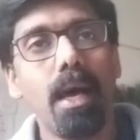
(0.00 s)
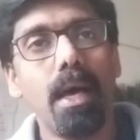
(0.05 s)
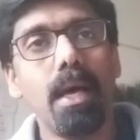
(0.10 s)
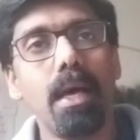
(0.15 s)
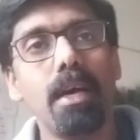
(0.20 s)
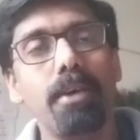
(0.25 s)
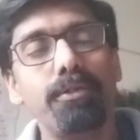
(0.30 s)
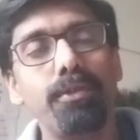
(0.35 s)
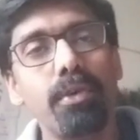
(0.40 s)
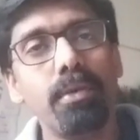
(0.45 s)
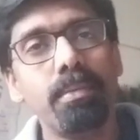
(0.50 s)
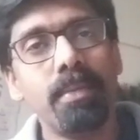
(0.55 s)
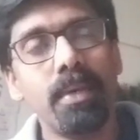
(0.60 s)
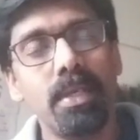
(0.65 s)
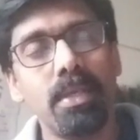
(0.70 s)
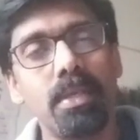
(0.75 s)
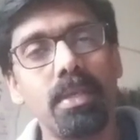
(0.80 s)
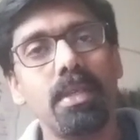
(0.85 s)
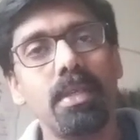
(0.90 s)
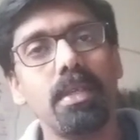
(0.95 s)
a
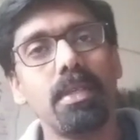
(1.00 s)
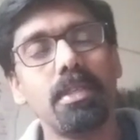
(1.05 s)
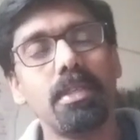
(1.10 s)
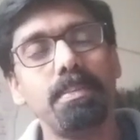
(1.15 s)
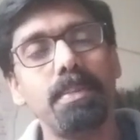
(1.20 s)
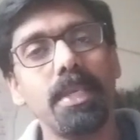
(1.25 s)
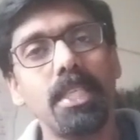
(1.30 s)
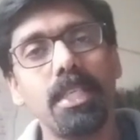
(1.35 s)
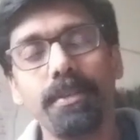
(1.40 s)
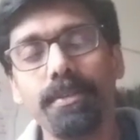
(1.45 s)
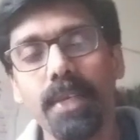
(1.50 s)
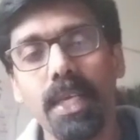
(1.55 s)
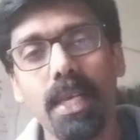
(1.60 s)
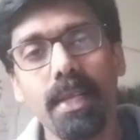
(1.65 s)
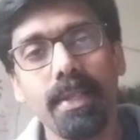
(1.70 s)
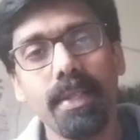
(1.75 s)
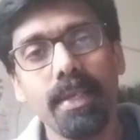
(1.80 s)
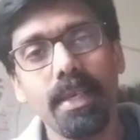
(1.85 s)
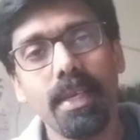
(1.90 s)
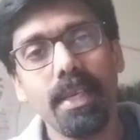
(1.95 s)
woman,
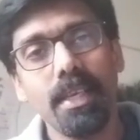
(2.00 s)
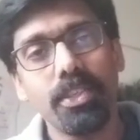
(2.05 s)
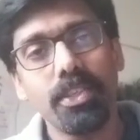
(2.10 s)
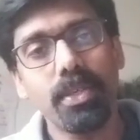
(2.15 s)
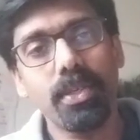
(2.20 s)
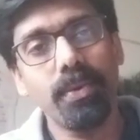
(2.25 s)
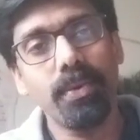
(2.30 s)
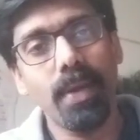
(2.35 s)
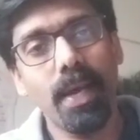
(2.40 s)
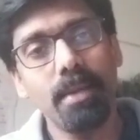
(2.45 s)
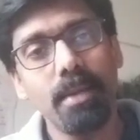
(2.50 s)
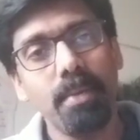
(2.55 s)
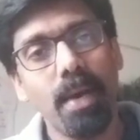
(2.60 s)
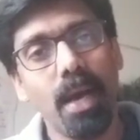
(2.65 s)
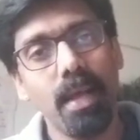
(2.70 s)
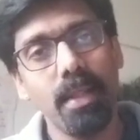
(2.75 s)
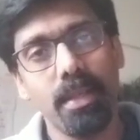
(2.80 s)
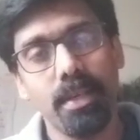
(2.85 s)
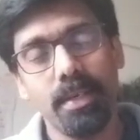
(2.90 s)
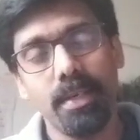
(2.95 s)
specifically his
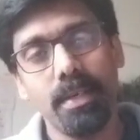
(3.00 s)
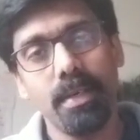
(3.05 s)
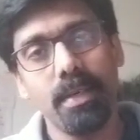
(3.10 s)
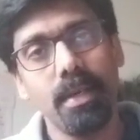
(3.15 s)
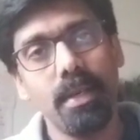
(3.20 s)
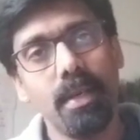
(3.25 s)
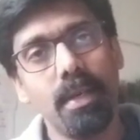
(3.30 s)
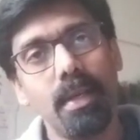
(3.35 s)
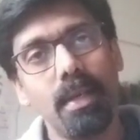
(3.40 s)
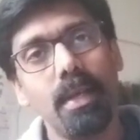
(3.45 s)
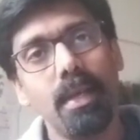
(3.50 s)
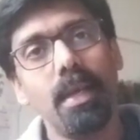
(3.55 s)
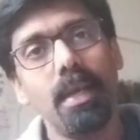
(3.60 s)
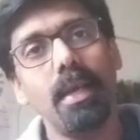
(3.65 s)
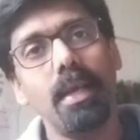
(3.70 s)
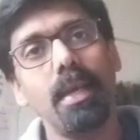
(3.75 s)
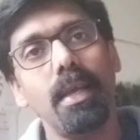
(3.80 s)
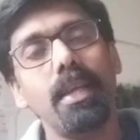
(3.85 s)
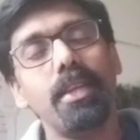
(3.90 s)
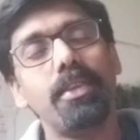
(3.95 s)
grandmother,
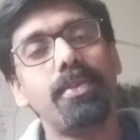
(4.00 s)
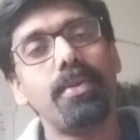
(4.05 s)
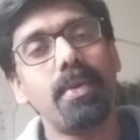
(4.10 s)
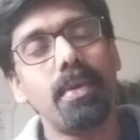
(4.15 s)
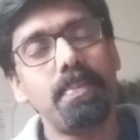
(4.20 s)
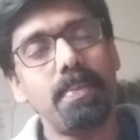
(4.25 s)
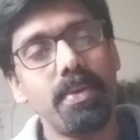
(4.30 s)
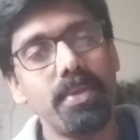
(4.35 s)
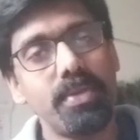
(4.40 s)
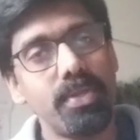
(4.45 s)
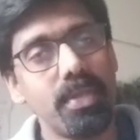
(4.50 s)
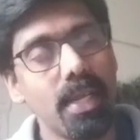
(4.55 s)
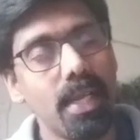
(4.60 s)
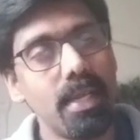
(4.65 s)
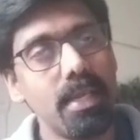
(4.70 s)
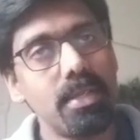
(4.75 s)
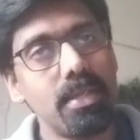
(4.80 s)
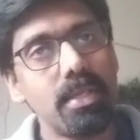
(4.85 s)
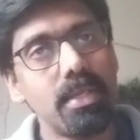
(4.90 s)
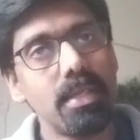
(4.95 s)
it
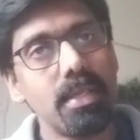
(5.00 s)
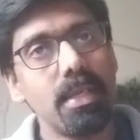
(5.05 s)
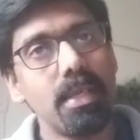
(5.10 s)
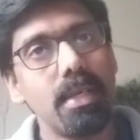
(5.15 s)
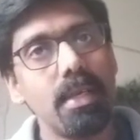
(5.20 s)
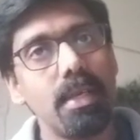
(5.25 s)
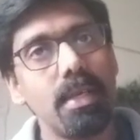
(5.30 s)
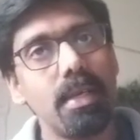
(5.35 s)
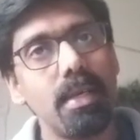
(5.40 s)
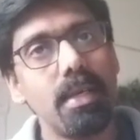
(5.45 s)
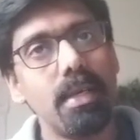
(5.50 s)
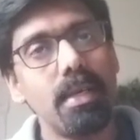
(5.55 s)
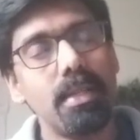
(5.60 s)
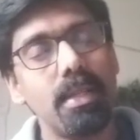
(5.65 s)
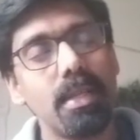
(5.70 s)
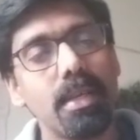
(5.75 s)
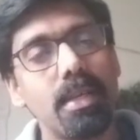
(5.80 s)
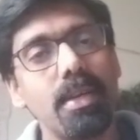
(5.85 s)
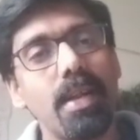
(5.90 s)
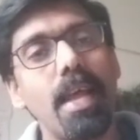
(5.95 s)
represents
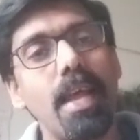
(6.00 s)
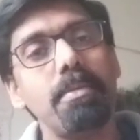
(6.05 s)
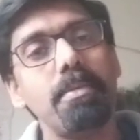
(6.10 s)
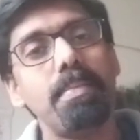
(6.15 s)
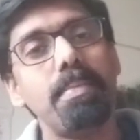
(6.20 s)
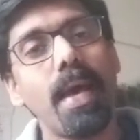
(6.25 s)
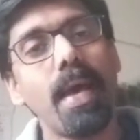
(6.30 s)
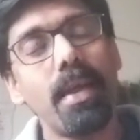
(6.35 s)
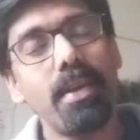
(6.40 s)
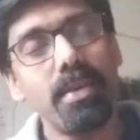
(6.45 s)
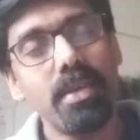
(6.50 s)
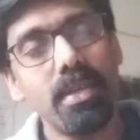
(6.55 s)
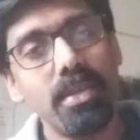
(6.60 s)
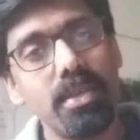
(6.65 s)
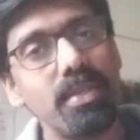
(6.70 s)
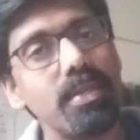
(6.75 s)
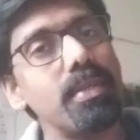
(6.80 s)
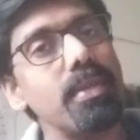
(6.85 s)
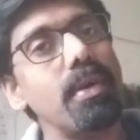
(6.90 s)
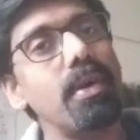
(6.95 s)
the
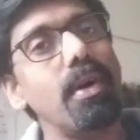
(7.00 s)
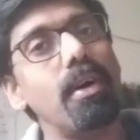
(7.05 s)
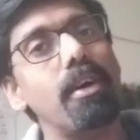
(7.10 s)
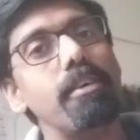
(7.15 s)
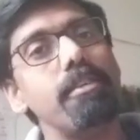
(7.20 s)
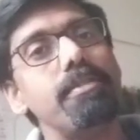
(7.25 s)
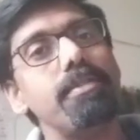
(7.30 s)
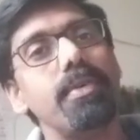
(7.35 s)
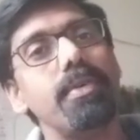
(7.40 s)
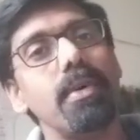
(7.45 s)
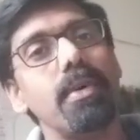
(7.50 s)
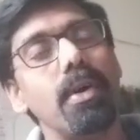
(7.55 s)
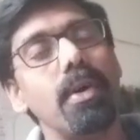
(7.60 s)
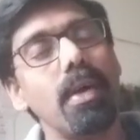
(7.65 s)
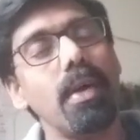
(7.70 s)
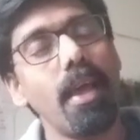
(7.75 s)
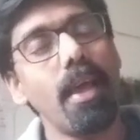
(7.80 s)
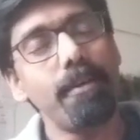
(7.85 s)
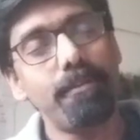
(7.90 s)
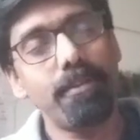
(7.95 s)
grandparents of
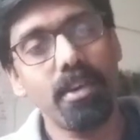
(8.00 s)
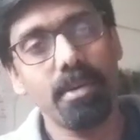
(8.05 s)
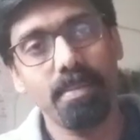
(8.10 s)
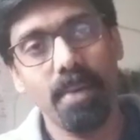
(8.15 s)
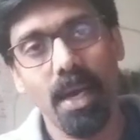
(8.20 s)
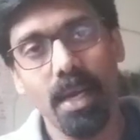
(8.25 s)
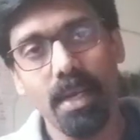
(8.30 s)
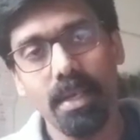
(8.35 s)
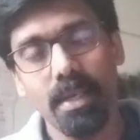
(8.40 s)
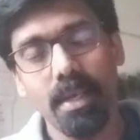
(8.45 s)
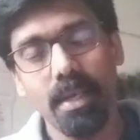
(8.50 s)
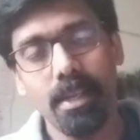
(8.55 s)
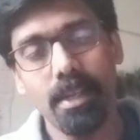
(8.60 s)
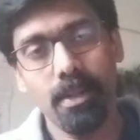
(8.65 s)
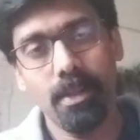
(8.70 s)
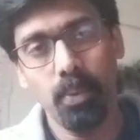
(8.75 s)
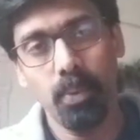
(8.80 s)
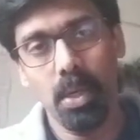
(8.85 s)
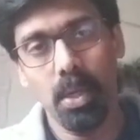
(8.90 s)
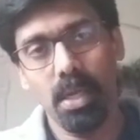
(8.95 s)
everybody in
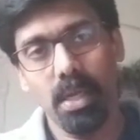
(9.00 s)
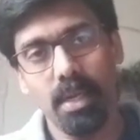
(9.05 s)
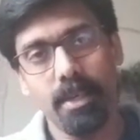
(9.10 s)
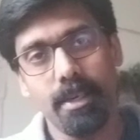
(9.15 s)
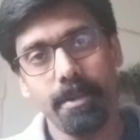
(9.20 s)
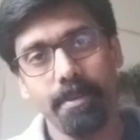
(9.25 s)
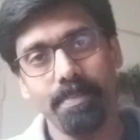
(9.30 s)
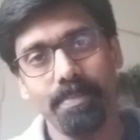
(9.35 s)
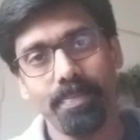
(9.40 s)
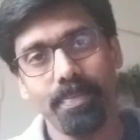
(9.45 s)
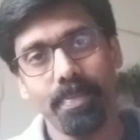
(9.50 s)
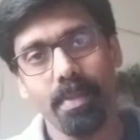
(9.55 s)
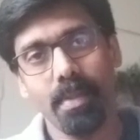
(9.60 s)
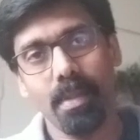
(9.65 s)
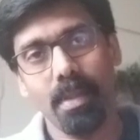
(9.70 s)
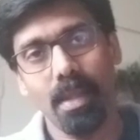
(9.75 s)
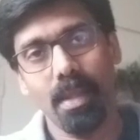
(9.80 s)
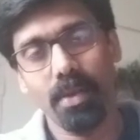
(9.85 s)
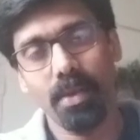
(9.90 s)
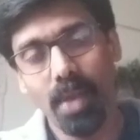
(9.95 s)
the world.
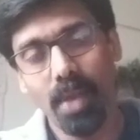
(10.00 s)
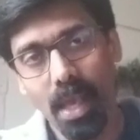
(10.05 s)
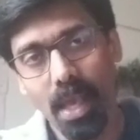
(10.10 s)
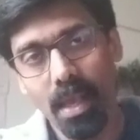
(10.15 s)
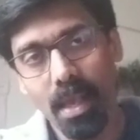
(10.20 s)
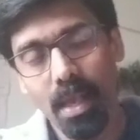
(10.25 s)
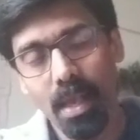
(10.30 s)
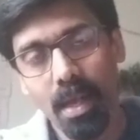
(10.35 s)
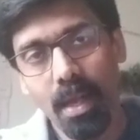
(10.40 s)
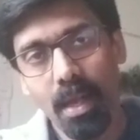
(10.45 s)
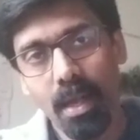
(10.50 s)
Okay?